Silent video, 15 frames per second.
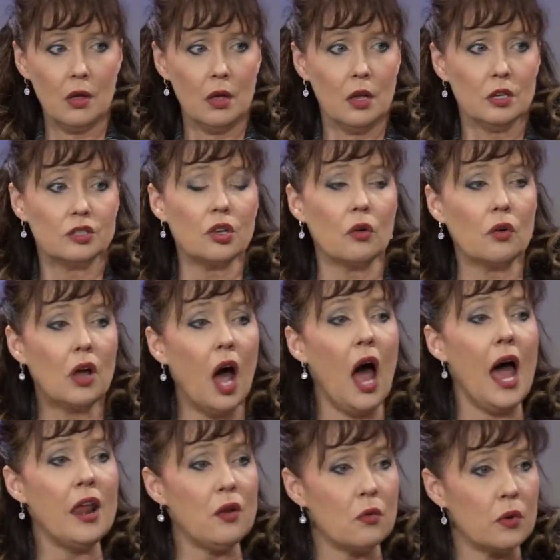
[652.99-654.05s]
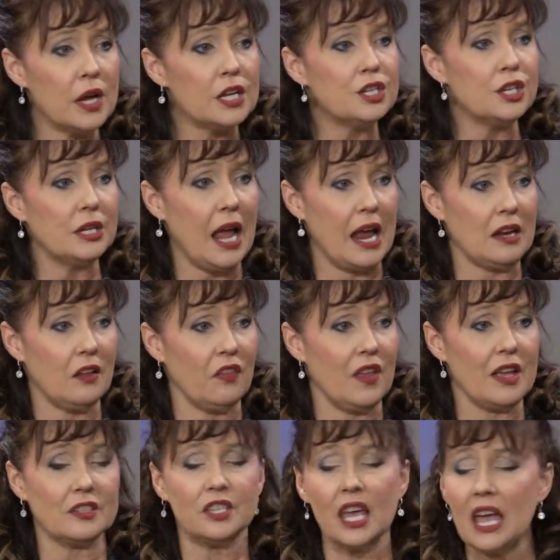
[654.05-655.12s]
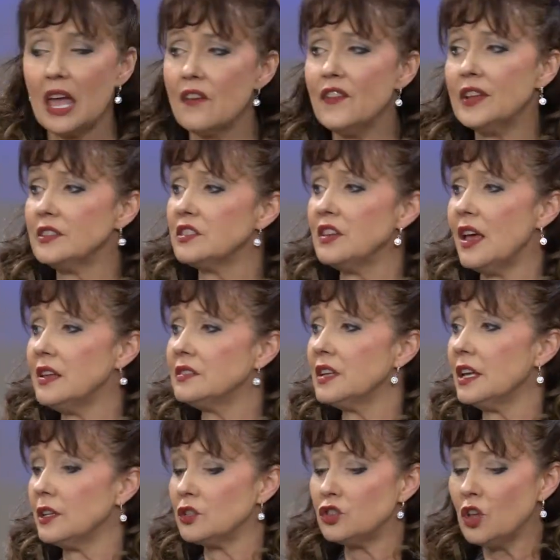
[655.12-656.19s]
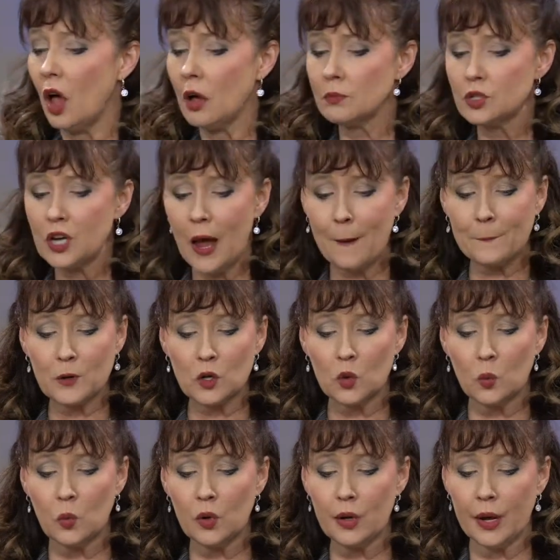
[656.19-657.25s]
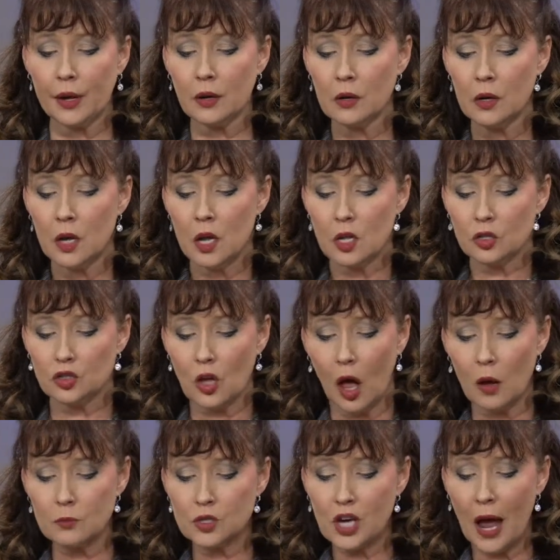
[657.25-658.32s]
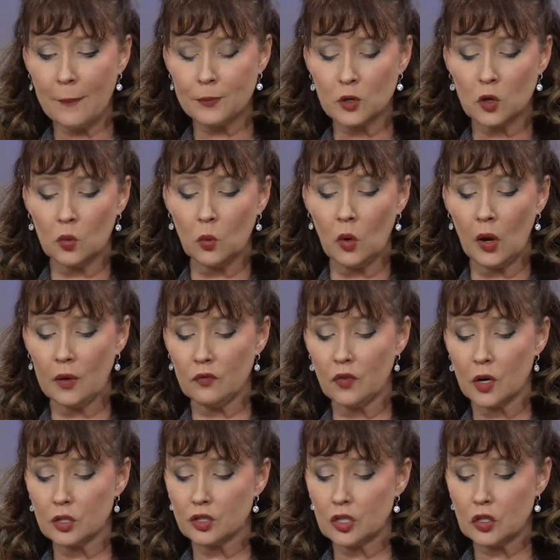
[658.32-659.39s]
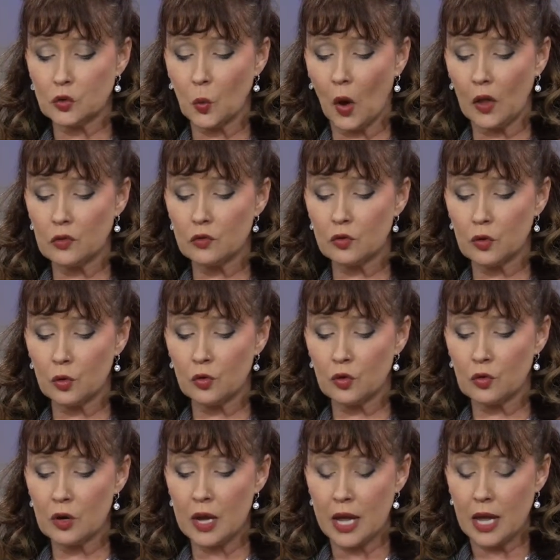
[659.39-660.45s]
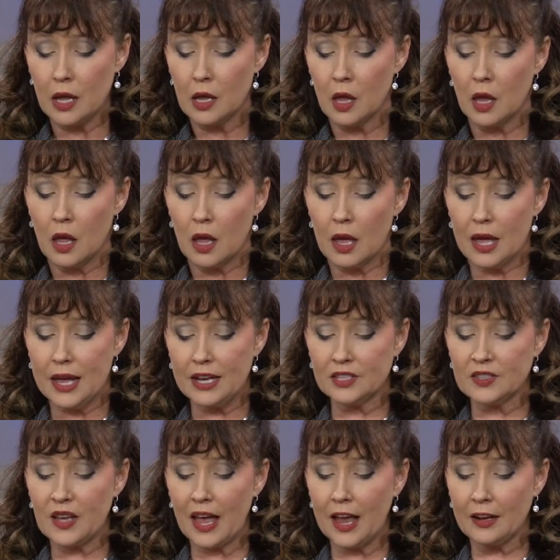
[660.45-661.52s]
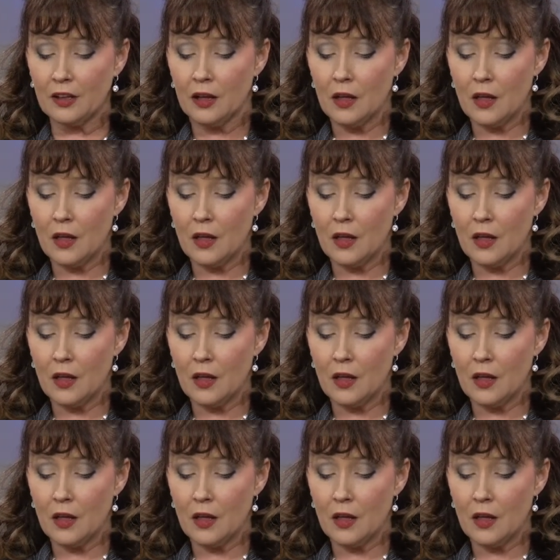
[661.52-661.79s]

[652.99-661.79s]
So, God originated this. He even says it in Psalm chapter 1. Psalm chapter 1, verses 1 through 3. He said,